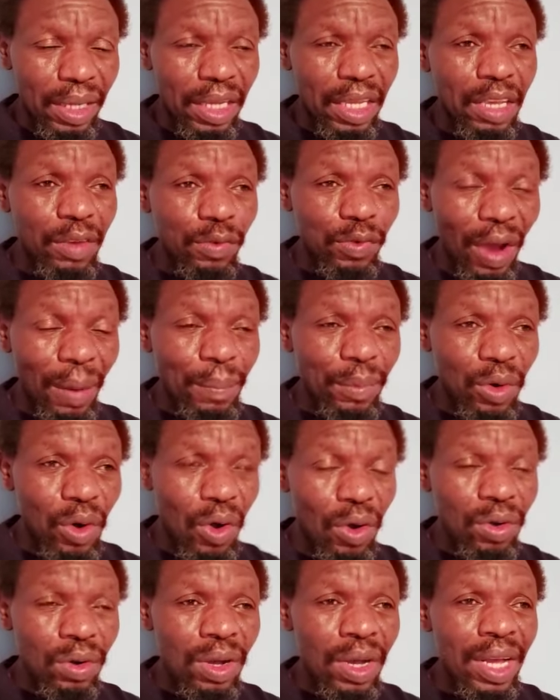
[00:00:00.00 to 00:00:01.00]
If I'm
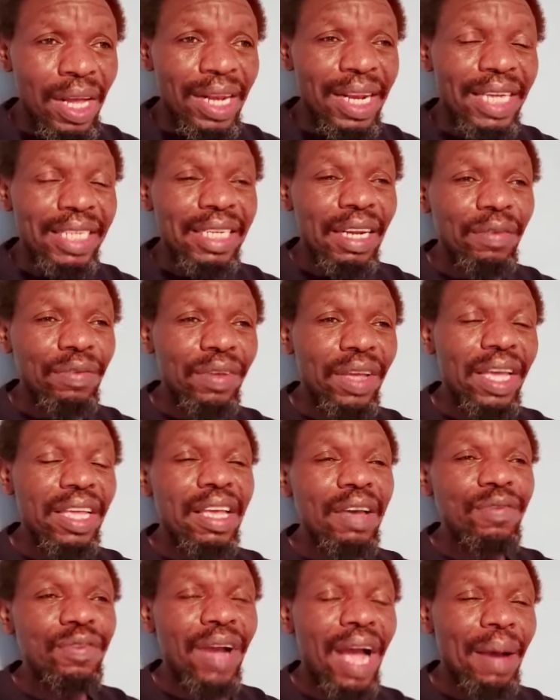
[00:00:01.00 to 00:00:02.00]
wrong, let
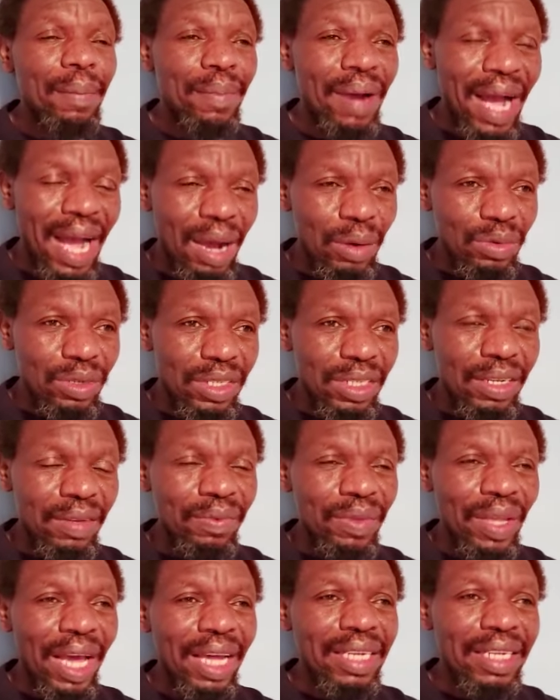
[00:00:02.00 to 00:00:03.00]
FKF come out
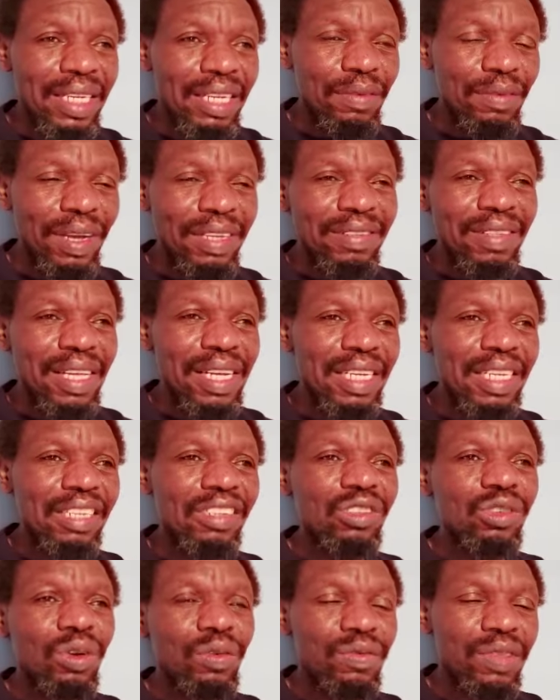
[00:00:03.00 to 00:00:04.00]
and give us the
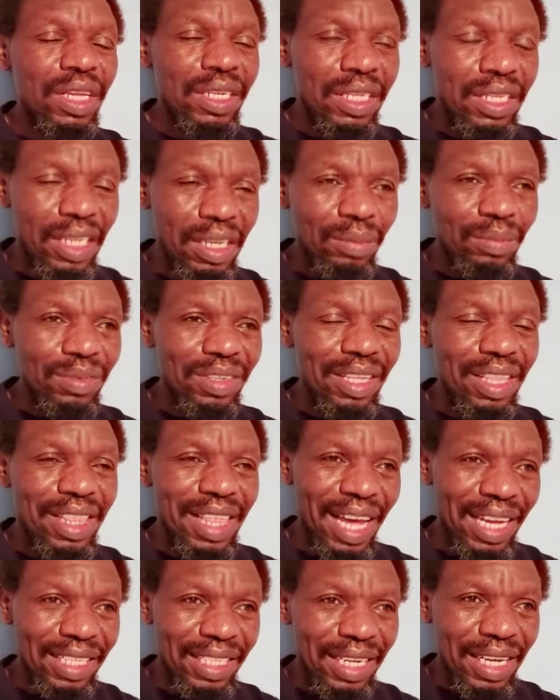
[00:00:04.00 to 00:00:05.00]
list of the teams
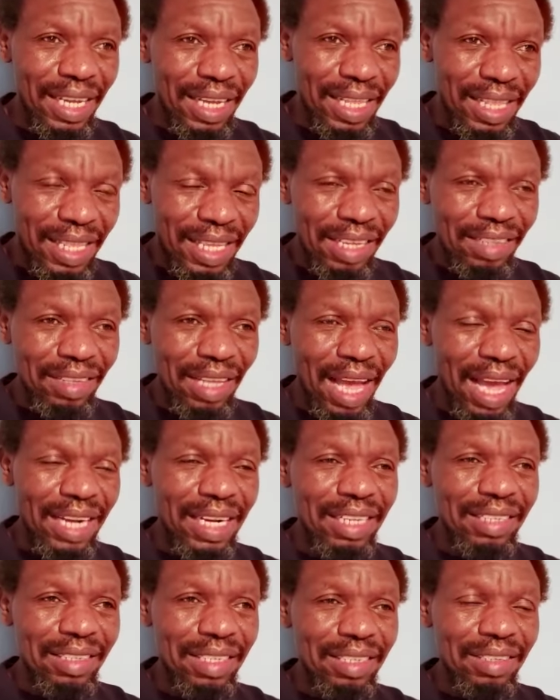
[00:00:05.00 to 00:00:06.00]
that this
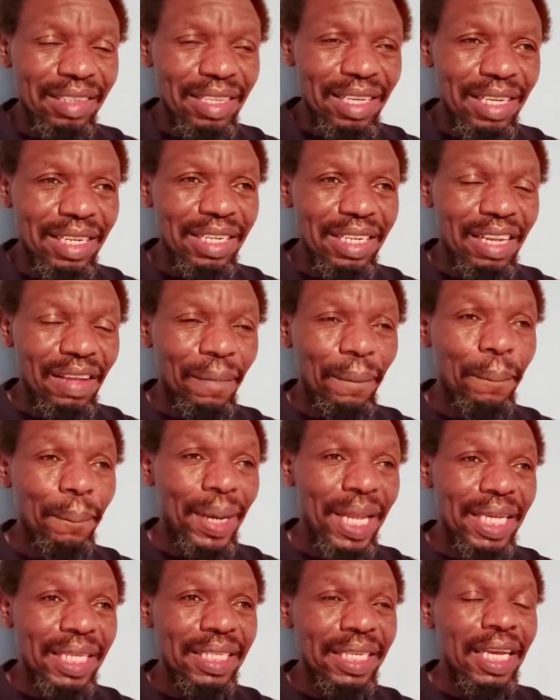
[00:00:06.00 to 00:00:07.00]
under 16 team
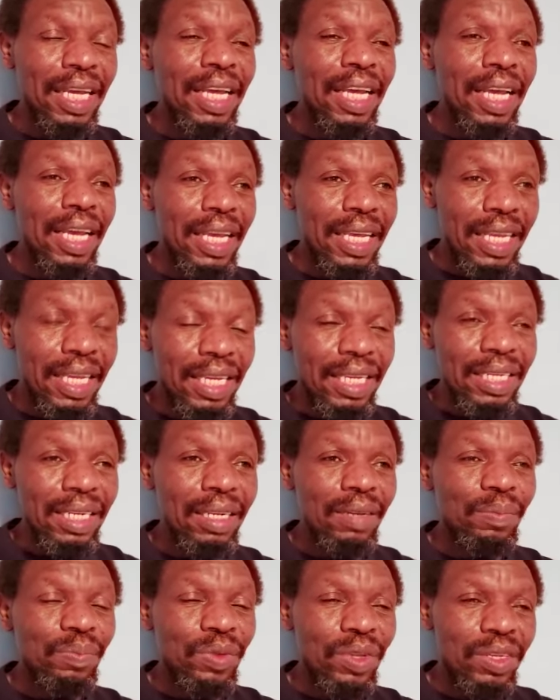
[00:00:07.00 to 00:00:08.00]
played
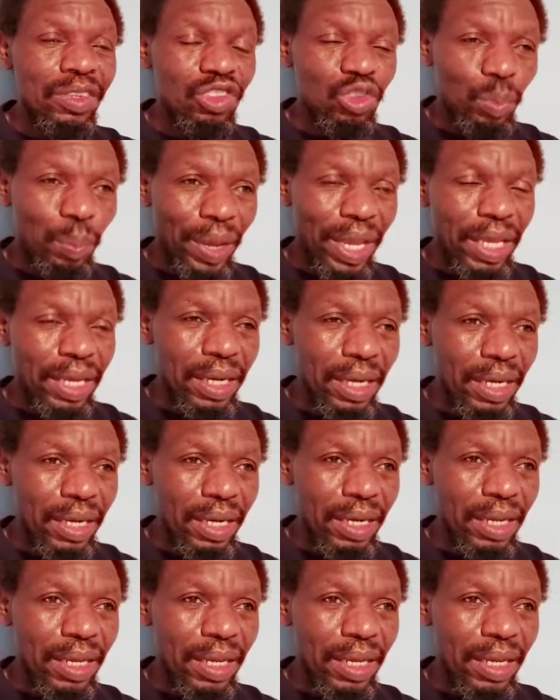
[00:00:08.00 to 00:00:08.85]
in Spain